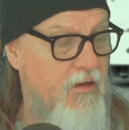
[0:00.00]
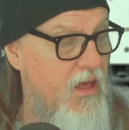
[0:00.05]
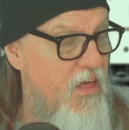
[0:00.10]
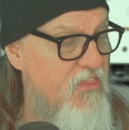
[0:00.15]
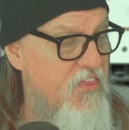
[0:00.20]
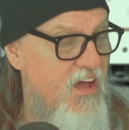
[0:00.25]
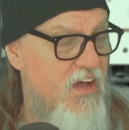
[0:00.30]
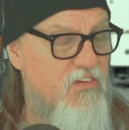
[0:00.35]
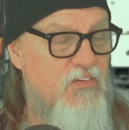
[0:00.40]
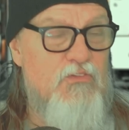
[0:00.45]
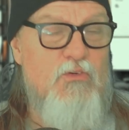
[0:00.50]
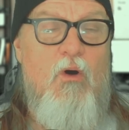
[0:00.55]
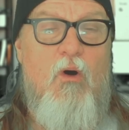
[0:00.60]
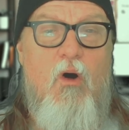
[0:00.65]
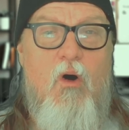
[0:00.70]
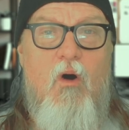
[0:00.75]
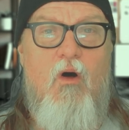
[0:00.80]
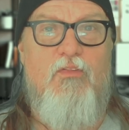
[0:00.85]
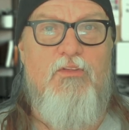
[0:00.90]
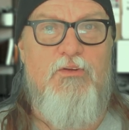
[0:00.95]
it. And thanks to
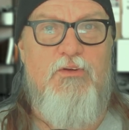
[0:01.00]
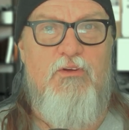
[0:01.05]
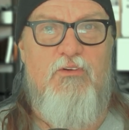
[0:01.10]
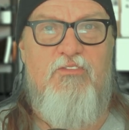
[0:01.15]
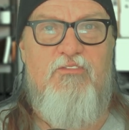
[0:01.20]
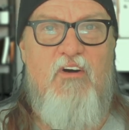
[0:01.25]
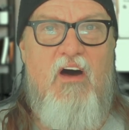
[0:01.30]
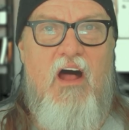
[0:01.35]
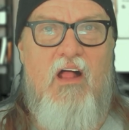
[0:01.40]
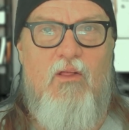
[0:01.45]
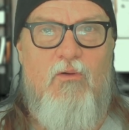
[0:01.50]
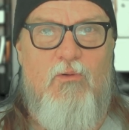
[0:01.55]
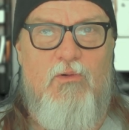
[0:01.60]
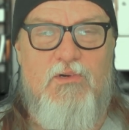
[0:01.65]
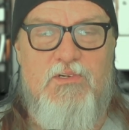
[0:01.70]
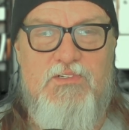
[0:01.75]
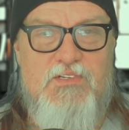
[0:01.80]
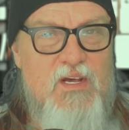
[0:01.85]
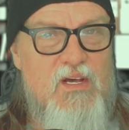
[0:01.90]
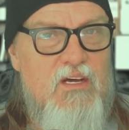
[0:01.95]
all the new
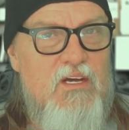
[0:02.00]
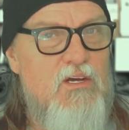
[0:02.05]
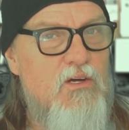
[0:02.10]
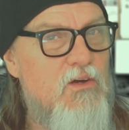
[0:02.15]
followers.